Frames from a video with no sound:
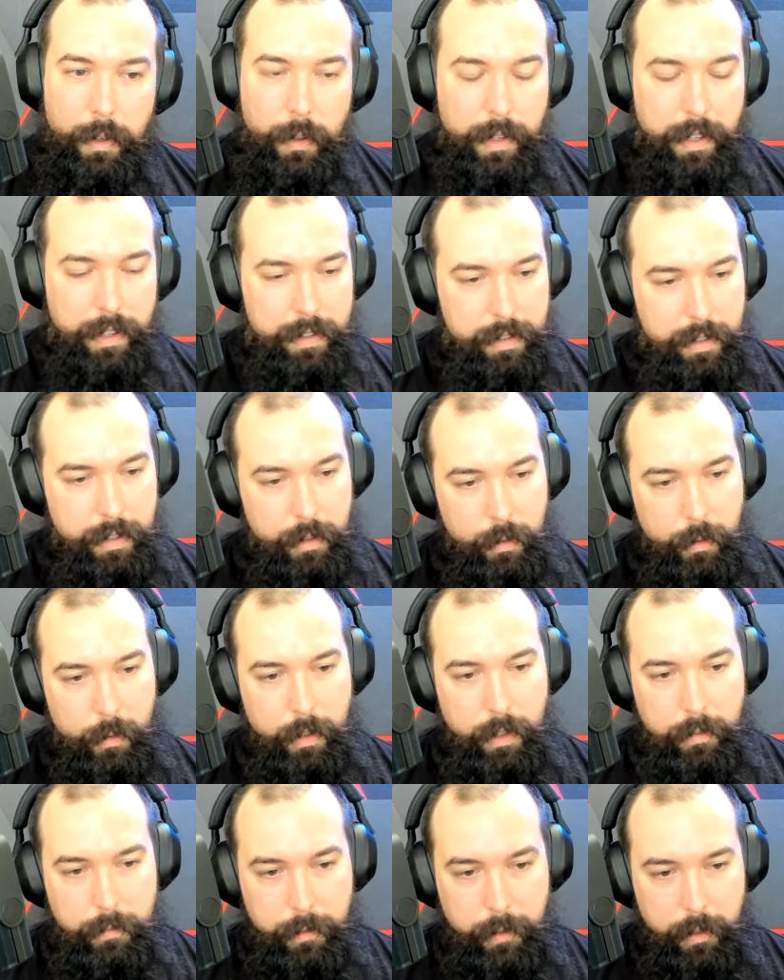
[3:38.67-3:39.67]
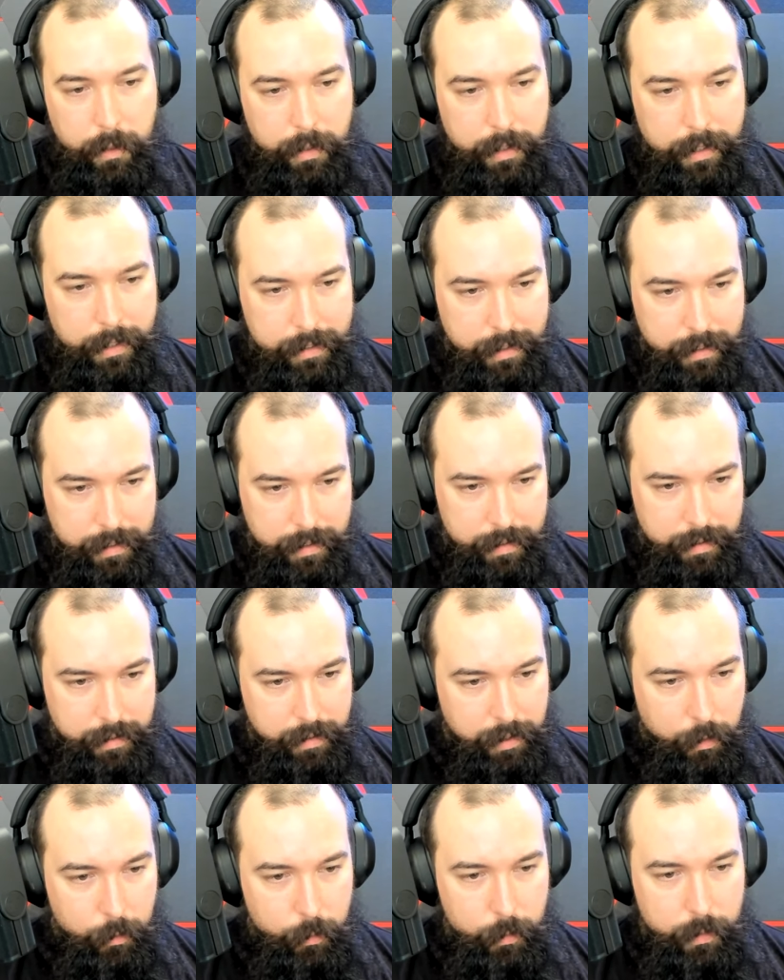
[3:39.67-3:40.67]
Okay, so if you're interested
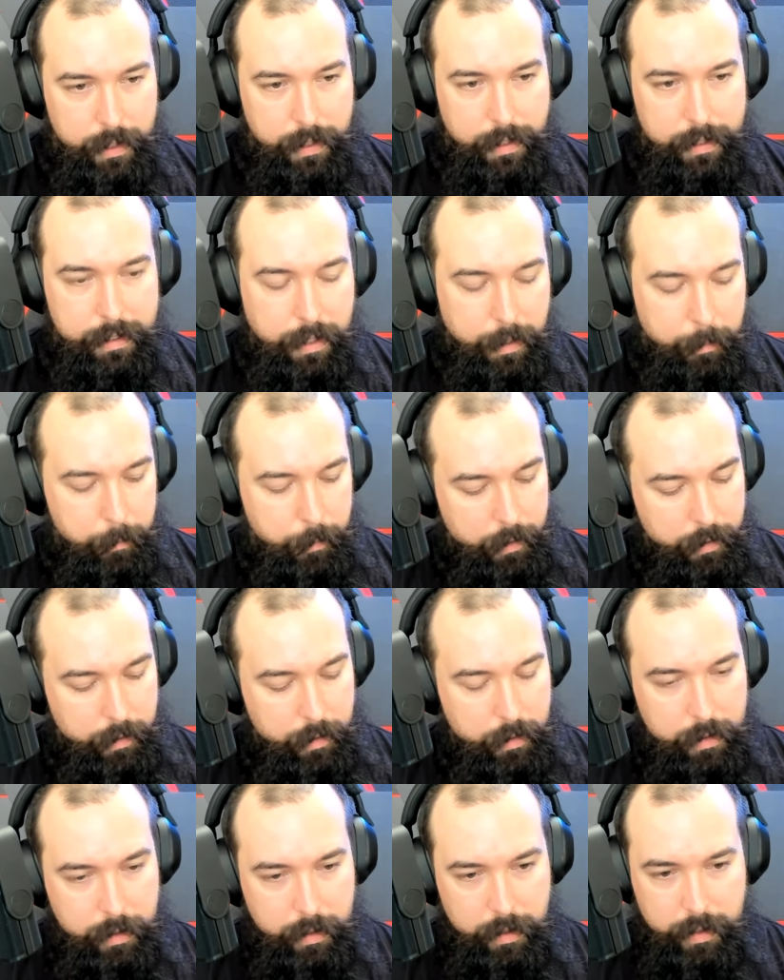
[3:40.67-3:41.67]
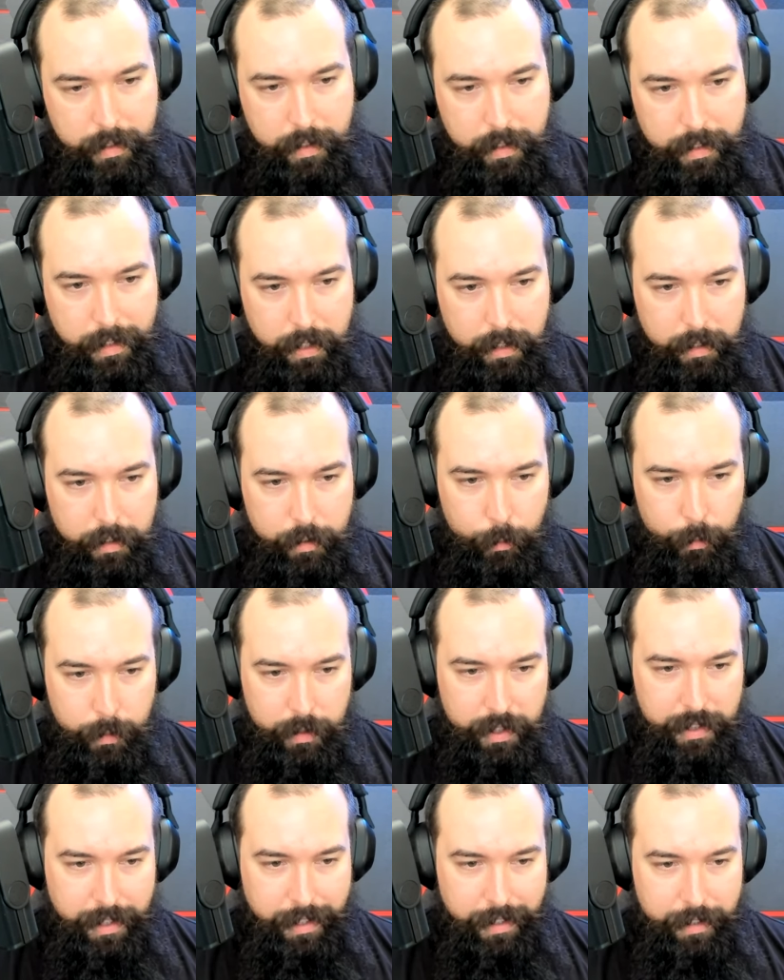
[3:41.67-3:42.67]
how that happened, stick to the
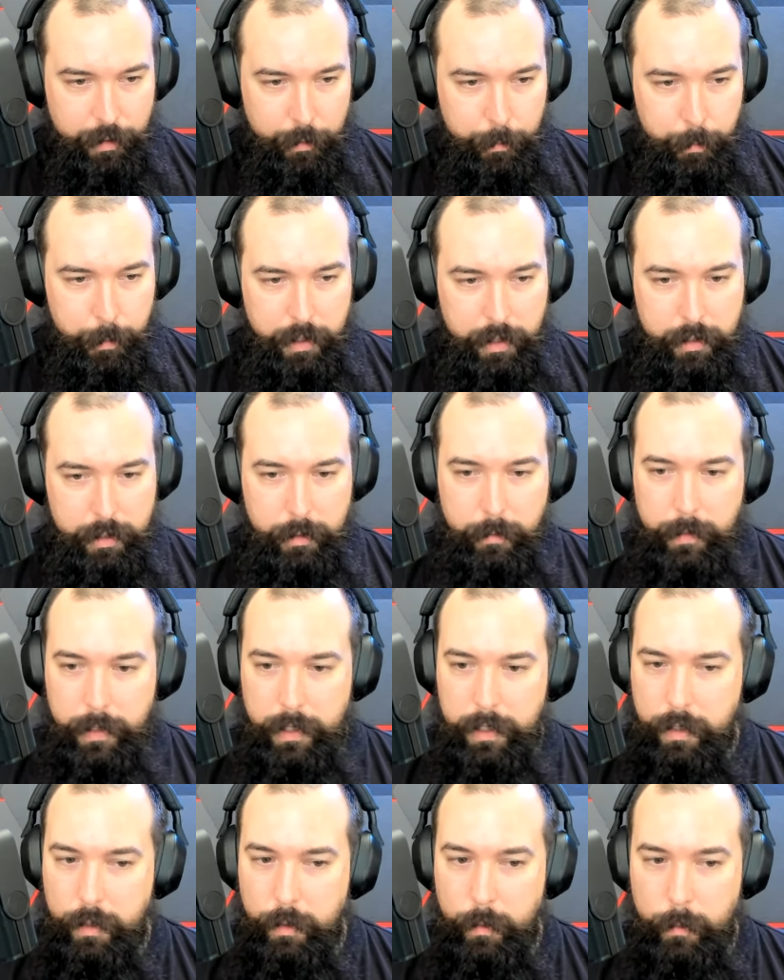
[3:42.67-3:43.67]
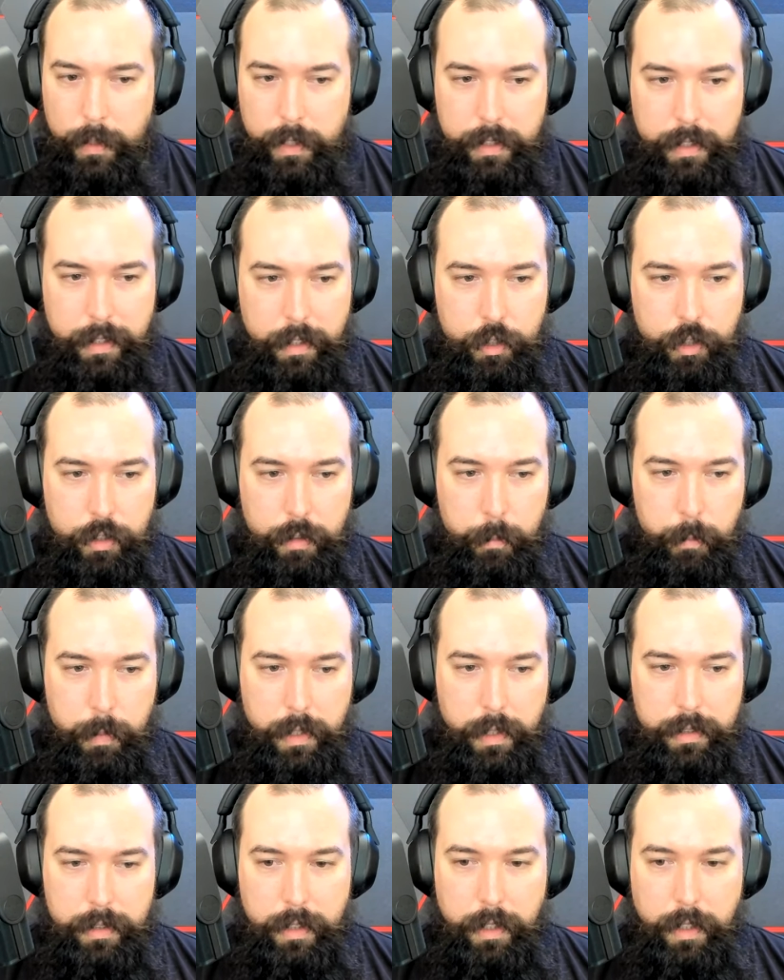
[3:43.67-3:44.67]
second part of this conversation,
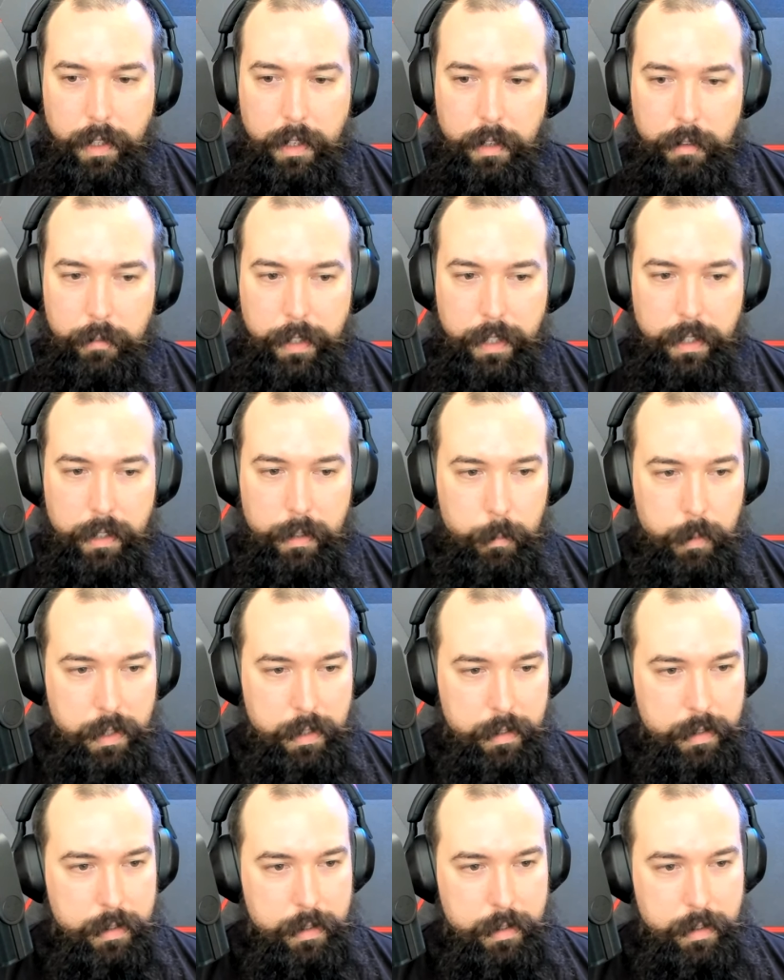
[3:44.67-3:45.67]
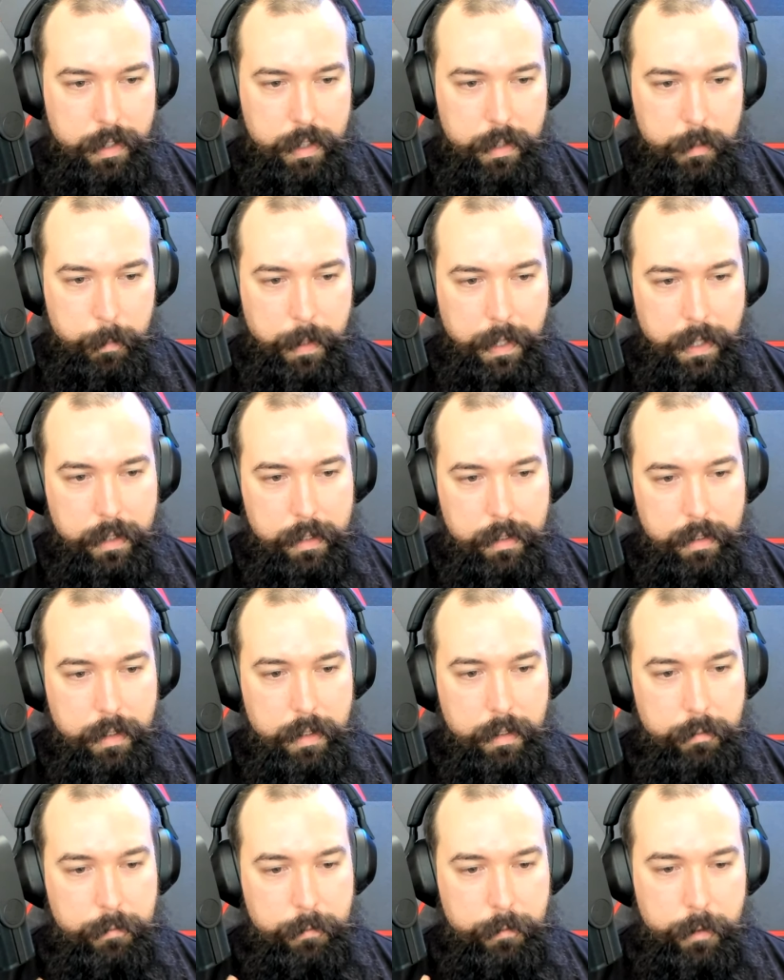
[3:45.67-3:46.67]
but we must respect
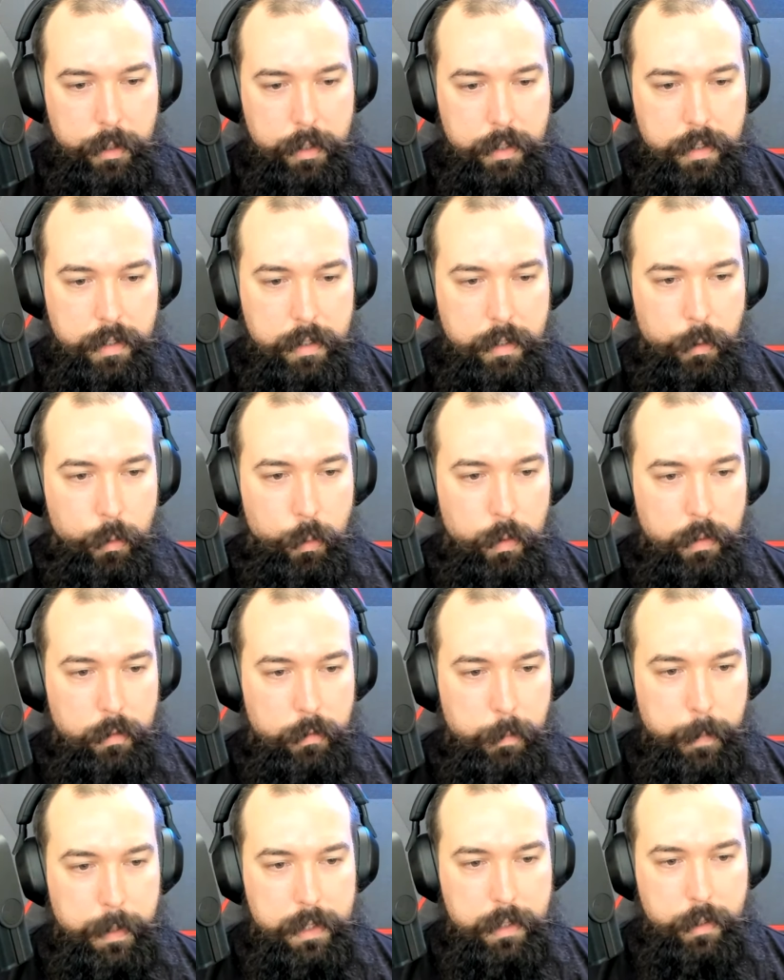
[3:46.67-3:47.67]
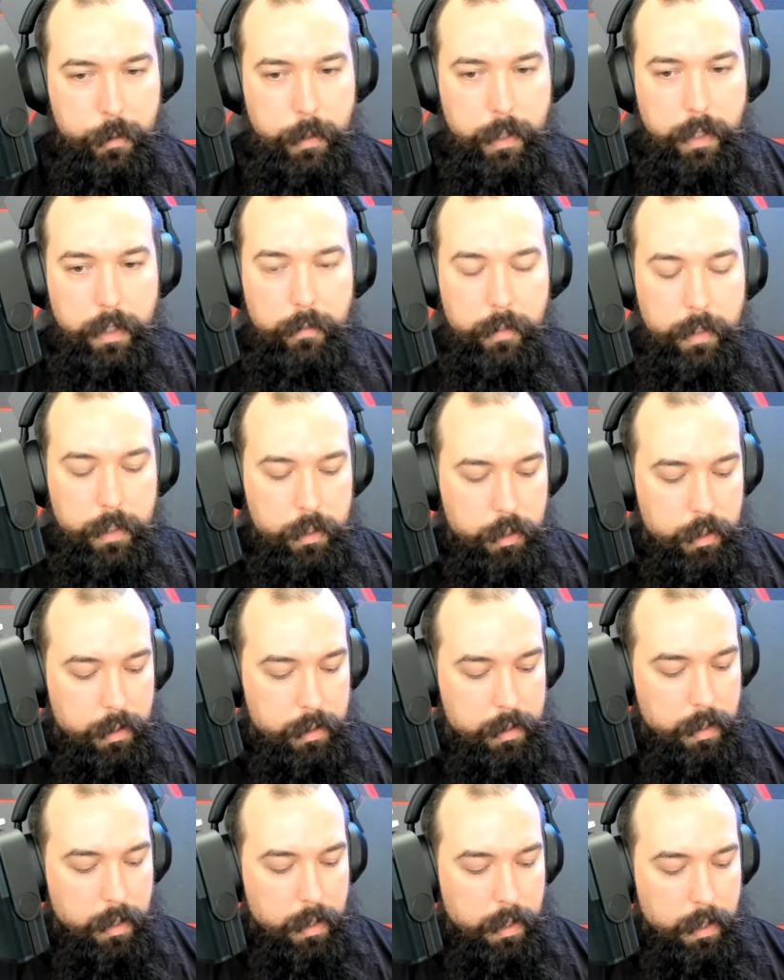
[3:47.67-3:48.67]
the first rule of Bitcoin, which
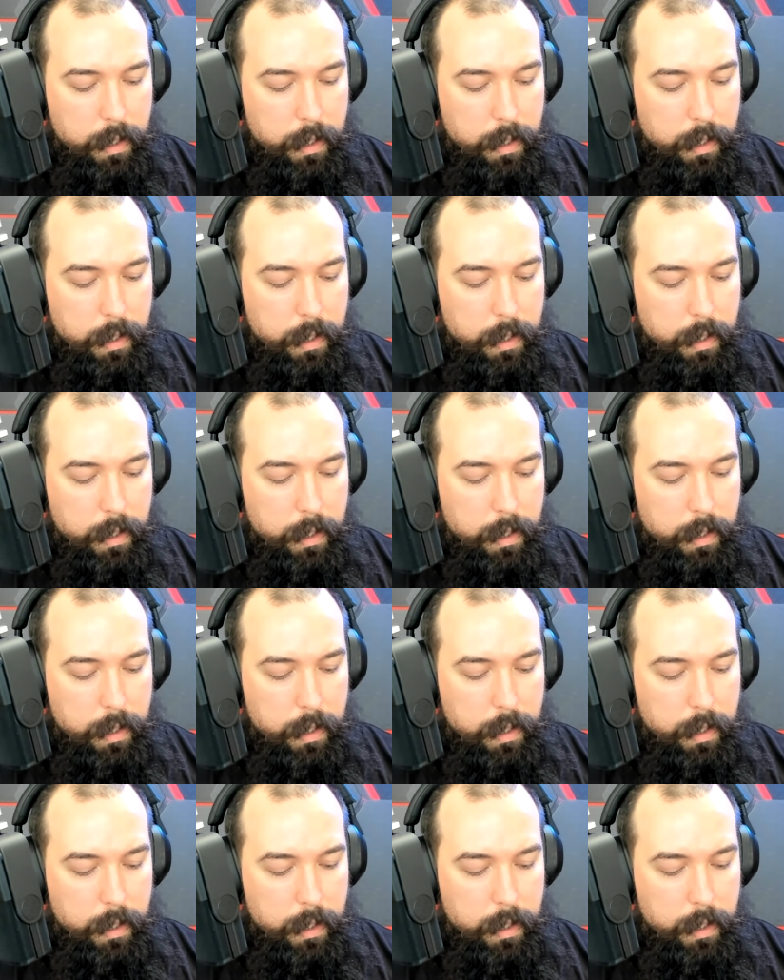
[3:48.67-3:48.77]
is